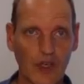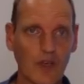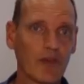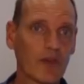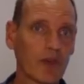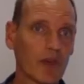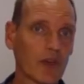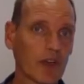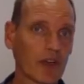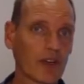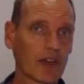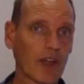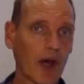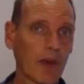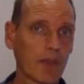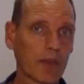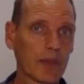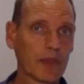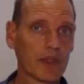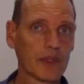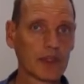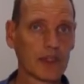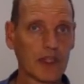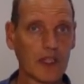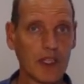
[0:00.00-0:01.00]
For
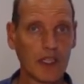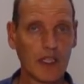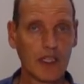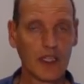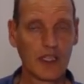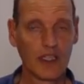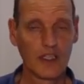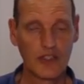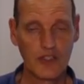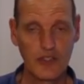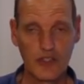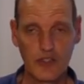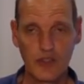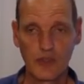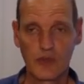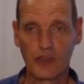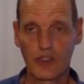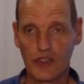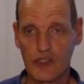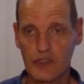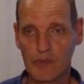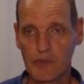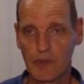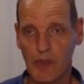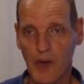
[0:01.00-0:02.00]
example,
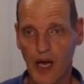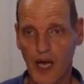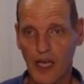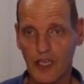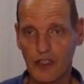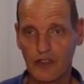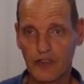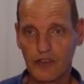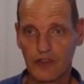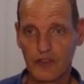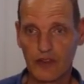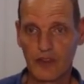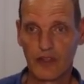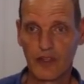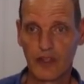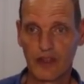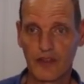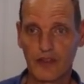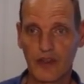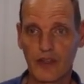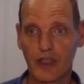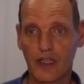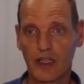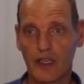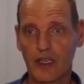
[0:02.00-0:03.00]
students pass
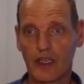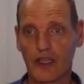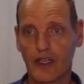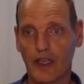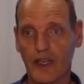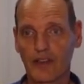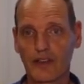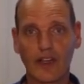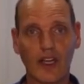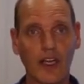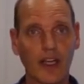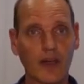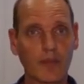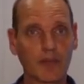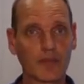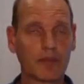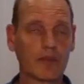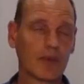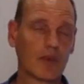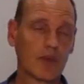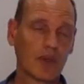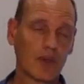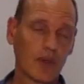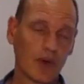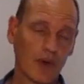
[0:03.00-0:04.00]
an
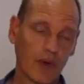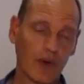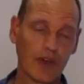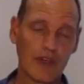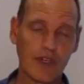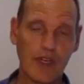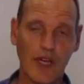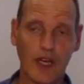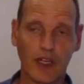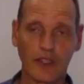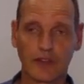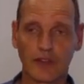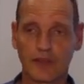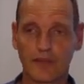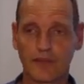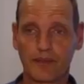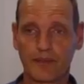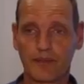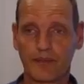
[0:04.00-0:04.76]
exam or not.